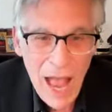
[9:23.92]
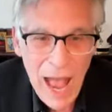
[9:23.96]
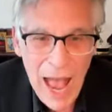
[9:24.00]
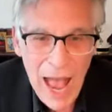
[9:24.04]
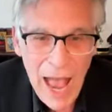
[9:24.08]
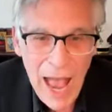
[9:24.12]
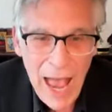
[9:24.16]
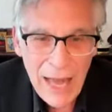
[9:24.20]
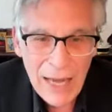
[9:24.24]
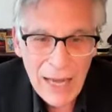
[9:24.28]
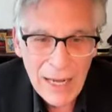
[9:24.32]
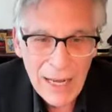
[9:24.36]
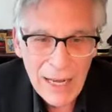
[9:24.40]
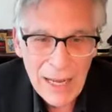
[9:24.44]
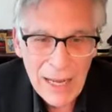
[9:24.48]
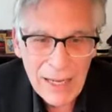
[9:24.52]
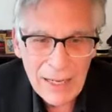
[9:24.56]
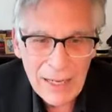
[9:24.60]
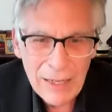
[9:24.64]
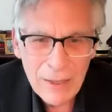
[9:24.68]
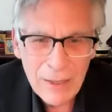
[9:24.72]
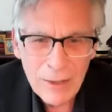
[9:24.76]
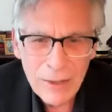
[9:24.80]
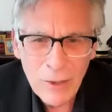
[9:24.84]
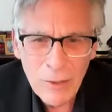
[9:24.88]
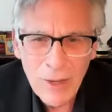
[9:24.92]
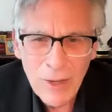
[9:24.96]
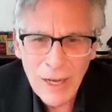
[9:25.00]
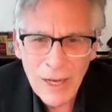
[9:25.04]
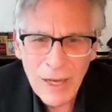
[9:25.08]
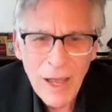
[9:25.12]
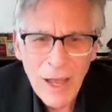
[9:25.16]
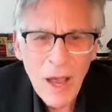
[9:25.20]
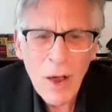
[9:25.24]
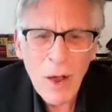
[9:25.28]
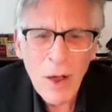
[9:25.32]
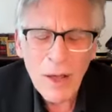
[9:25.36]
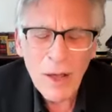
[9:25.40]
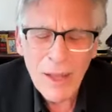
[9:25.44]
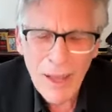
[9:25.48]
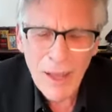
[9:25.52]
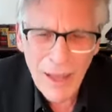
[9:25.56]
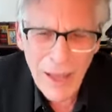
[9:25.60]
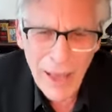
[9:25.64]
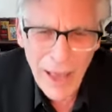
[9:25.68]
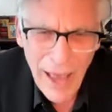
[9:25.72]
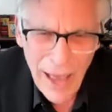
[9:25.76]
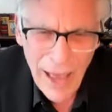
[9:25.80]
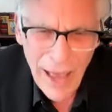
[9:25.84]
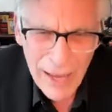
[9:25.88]
and including
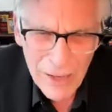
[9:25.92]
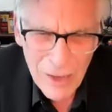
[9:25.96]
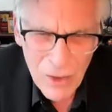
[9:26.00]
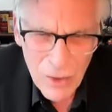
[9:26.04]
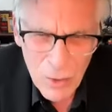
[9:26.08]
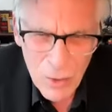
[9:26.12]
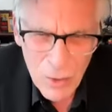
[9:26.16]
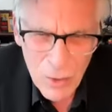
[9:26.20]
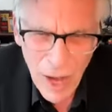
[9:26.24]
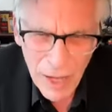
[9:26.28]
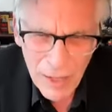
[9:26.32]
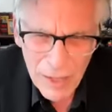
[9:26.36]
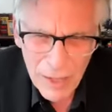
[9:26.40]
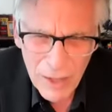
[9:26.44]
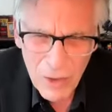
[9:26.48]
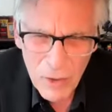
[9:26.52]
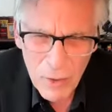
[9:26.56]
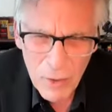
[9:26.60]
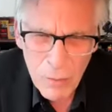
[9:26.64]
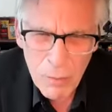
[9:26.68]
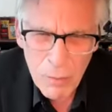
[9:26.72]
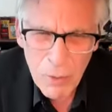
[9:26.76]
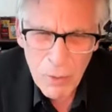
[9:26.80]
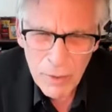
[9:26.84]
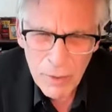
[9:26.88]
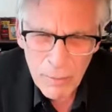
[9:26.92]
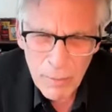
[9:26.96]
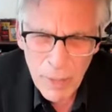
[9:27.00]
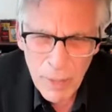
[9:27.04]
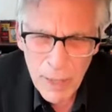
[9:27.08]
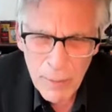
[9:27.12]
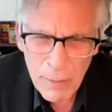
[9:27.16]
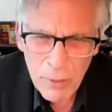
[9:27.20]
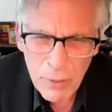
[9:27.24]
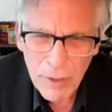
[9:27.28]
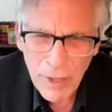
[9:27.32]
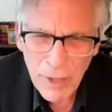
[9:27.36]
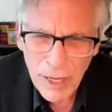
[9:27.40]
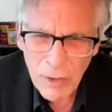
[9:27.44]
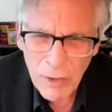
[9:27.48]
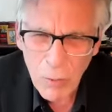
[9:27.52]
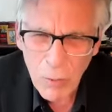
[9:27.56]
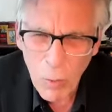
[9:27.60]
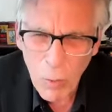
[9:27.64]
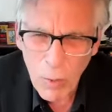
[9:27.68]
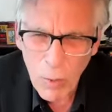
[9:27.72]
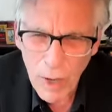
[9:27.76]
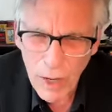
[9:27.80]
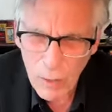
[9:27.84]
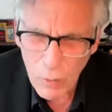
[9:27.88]
Ed, you got you put people
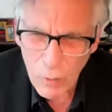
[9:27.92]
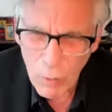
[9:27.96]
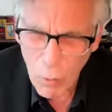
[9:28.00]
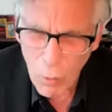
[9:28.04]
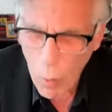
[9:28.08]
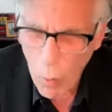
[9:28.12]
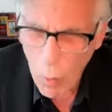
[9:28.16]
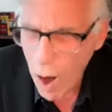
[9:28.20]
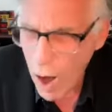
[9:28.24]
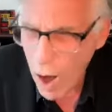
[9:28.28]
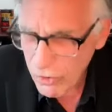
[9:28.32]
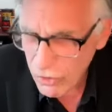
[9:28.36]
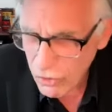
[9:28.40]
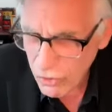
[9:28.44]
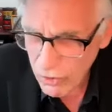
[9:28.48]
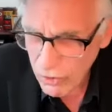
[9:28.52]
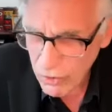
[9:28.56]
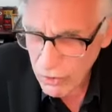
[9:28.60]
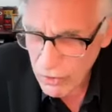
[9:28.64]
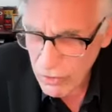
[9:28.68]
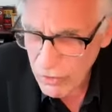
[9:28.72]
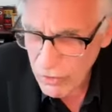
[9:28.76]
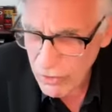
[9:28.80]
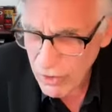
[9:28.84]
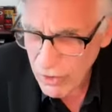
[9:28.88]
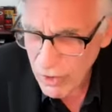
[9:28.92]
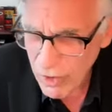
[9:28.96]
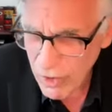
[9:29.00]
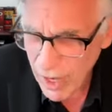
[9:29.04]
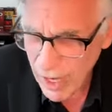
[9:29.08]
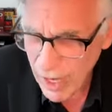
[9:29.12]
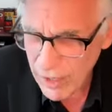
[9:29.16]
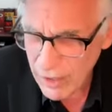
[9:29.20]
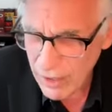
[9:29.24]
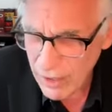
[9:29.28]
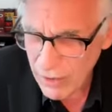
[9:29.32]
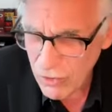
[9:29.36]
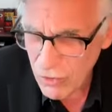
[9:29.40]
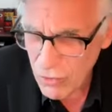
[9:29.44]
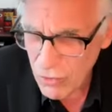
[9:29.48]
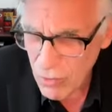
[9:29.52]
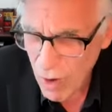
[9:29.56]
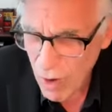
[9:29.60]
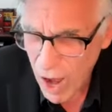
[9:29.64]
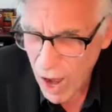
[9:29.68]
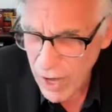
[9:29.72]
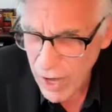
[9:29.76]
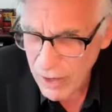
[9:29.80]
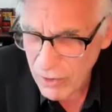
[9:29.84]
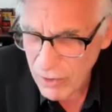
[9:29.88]
in in washers and
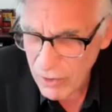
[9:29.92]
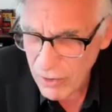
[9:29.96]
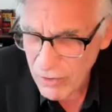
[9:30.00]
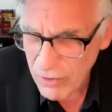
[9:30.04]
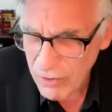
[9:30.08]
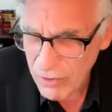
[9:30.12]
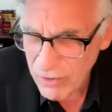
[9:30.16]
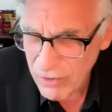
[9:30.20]
dryers